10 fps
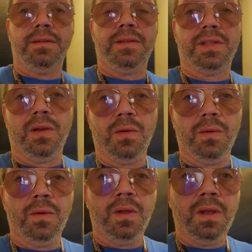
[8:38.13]

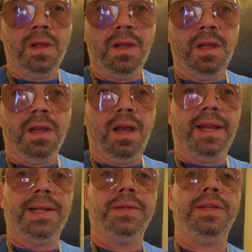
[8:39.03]
So I
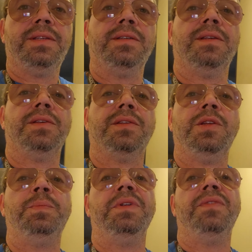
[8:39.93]
know this is a
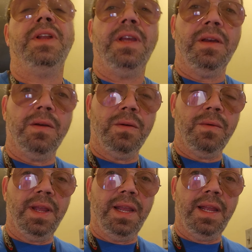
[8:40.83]
stupid video
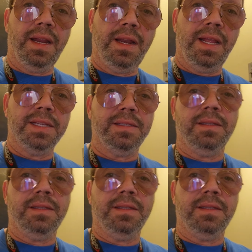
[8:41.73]
and has